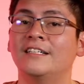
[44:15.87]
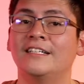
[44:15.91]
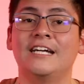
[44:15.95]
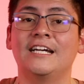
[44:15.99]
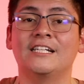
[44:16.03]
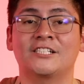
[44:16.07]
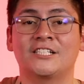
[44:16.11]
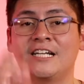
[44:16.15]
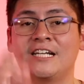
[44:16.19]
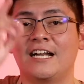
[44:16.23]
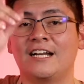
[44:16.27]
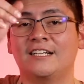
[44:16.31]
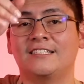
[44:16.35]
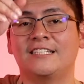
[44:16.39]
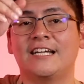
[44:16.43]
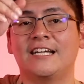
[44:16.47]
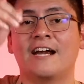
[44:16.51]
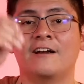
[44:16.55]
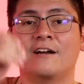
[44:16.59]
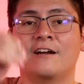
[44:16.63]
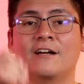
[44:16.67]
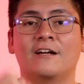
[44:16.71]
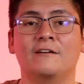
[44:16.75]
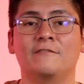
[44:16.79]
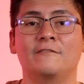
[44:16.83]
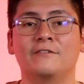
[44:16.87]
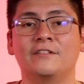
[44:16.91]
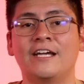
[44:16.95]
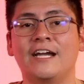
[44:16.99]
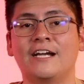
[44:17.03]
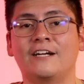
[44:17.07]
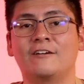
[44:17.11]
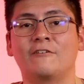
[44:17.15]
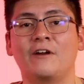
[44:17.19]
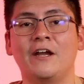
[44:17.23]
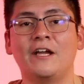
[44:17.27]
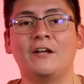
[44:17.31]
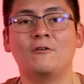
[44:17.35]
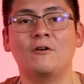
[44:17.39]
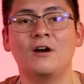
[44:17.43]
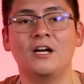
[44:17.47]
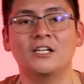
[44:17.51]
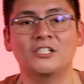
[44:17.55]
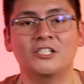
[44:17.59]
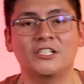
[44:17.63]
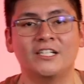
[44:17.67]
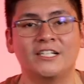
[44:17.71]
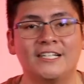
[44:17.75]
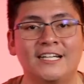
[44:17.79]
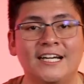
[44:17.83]
Yeah, shout out to Erica for that great
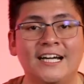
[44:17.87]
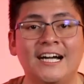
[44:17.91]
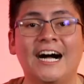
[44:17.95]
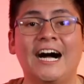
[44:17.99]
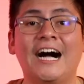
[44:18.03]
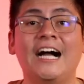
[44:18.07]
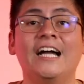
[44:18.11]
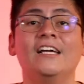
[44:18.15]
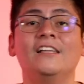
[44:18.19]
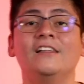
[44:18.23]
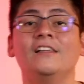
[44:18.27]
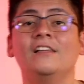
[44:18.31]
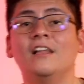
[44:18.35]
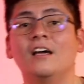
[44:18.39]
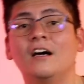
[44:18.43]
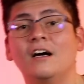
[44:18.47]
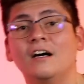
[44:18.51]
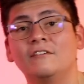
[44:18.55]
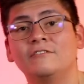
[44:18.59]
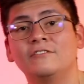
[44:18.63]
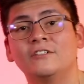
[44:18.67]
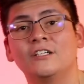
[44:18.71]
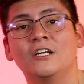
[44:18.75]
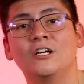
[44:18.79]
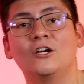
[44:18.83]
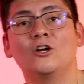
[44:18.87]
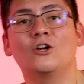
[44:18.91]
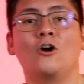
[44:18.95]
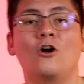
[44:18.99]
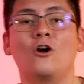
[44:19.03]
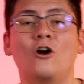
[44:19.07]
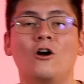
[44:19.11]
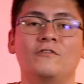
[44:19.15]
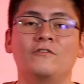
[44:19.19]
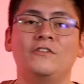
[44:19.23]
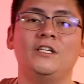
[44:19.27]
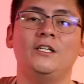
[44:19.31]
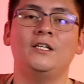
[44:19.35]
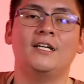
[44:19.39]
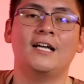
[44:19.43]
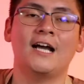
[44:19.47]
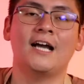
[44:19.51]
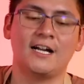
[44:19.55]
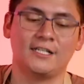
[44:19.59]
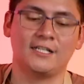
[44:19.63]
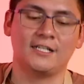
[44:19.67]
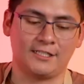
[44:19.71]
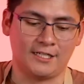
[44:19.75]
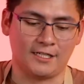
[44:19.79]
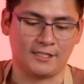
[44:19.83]
question. I love coffee
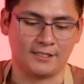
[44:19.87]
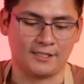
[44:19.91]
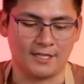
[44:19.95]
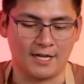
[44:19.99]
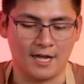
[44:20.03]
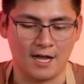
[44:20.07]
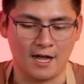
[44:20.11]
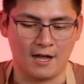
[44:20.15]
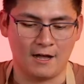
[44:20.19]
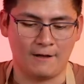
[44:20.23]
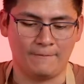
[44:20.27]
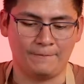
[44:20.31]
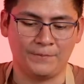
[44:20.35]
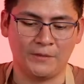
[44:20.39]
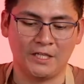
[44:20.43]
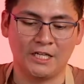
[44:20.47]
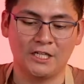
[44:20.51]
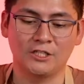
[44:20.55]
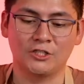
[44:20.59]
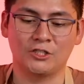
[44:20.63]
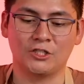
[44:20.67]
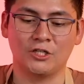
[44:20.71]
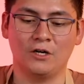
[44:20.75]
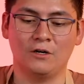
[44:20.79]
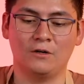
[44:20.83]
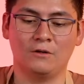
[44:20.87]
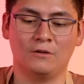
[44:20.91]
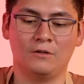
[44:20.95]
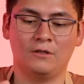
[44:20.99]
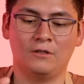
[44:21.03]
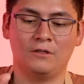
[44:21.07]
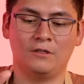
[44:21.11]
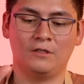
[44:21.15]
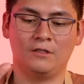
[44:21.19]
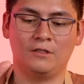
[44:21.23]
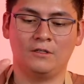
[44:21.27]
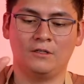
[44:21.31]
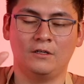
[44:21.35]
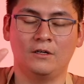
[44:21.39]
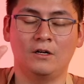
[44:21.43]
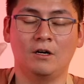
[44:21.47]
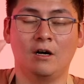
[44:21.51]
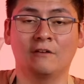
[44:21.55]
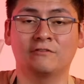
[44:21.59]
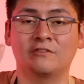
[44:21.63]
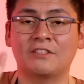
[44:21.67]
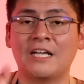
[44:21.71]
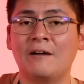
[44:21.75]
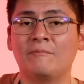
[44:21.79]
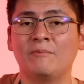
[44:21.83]
cocktails. So
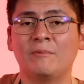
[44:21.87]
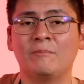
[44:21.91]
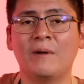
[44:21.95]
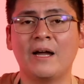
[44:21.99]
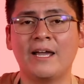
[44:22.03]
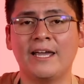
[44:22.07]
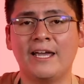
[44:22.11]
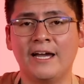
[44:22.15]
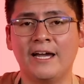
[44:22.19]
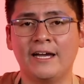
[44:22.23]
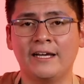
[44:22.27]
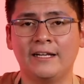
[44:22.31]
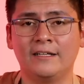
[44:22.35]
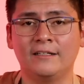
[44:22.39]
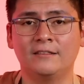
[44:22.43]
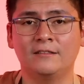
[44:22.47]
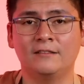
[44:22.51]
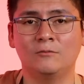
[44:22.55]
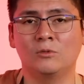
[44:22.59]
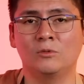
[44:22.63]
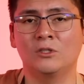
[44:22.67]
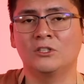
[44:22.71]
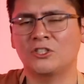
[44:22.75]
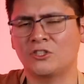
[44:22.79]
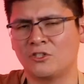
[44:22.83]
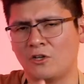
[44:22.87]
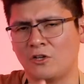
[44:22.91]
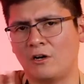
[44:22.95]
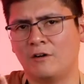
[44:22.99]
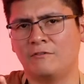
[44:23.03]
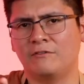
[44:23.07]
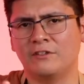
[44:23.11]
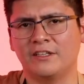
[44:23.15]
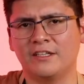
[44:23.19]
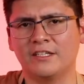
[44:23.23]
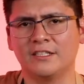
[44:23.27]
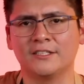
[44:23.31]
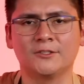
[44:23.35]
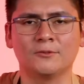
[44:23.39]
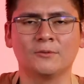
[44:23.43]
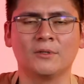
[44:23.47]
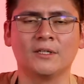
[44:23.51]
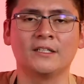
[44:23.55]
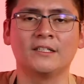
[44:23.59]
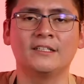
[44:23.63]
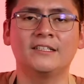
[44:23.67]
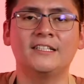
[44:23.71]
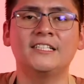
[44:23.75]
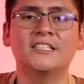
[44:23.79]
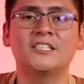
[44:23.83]
off top of my head, we'll start off with this one.
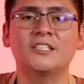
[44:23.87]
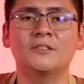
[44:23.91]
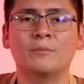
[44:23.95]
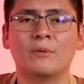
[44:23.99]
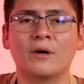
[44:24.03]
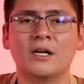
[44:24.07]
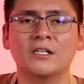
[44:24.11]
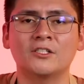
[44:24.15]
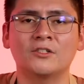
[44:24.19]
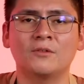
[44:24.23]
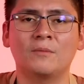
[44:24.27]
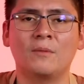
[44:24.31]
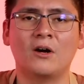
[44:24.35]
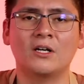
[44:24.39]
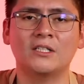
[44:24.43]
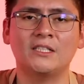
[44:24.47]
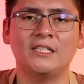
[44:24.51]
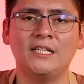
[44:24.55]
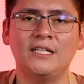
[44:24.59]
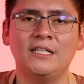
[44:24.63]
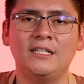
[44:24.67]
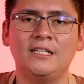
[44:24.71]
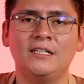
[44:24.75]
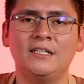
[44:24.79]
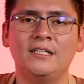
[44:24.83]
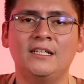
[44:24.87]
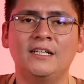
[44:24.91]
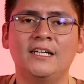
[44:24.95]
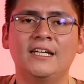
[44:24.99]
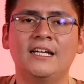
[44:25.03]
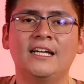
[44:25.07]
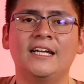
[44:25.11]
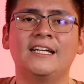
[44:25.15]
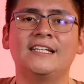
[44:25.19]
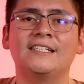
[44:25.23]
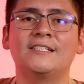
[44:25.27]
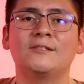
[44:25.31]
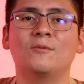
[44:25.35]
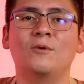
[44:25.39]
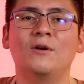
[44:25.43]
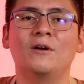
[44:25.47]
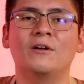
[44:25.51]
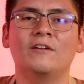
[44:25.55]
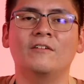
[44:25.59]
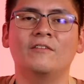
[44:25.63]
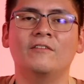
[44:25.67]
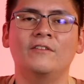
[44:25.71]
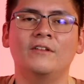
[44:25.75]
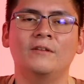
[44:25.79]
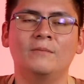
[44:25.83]
The espresso martini is one
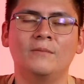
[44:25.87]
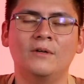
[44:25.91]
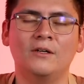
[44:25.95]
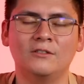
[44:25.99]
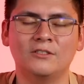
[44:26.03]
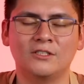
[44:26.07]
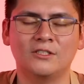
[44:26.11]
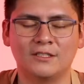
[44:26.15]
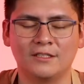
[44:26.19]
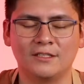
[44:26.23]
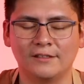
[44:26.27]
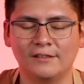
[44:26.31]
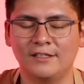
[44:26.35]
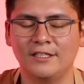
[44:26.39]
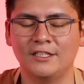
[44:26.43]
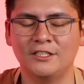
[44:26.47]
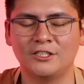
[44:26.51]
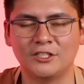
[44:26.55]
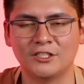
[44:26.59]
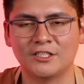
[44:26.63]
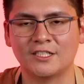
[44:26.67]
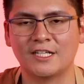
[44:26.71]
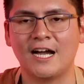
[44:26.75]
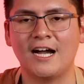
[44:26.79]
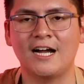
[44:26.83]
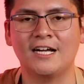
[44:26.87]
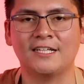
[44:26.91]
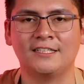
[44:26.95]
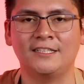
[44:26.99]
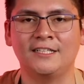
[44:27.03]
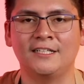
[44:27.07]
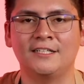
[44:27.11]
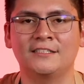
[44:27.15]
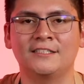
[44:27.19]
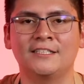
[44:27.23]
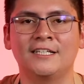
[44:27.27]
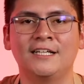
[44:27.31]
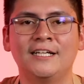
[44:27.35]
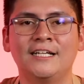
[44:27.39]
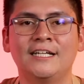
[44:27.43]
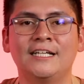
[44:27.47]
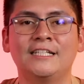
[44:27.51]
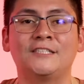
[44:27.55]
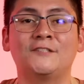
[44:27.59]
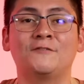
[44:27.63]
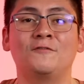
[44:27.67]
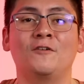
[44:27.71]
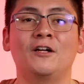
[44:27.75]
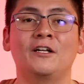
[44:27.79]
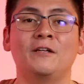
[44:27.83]
of the most delicious cocktails.
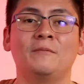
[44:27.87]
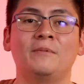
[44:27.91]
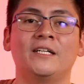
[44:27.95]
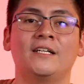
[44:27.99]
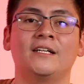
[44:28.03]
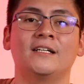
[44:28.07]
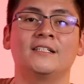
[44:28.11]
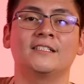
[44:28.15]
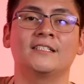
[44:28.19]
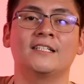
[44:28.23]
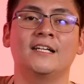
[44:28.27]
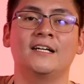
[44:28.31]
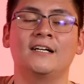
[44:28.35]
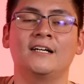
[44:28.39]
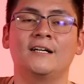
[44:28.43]
It's funny because